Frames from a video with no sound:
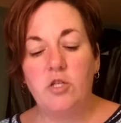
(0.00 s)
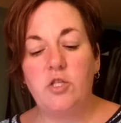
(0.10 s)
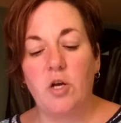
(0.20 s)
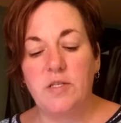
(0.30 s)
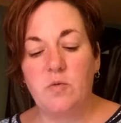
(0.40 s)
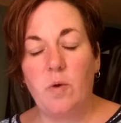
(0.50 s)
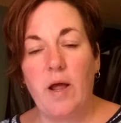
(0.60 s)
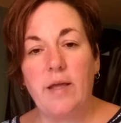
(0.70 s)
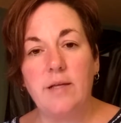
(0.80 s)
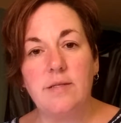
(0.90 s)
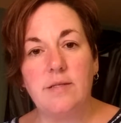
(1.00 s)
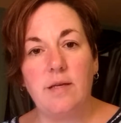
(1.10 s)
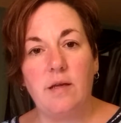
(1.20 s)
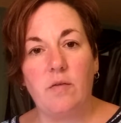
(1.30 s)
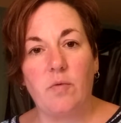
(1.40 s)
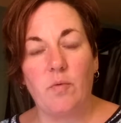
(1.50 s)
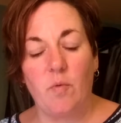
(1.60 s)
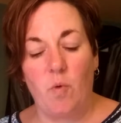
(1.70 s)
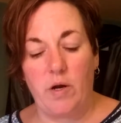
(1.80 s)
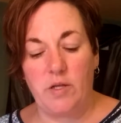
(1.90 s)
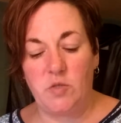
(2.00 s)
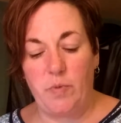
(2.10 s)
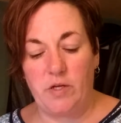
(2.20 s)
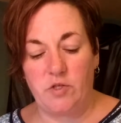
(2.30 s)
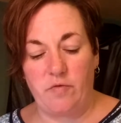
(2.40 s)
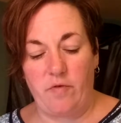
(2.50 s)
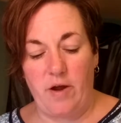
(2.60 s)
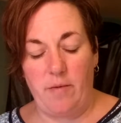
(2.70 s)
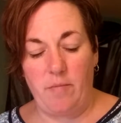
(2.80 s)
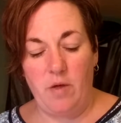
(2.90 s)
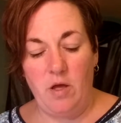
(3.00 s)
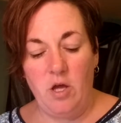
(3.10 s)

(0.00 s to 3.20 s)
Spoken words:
Just what I can see through the 1-inch picture frame.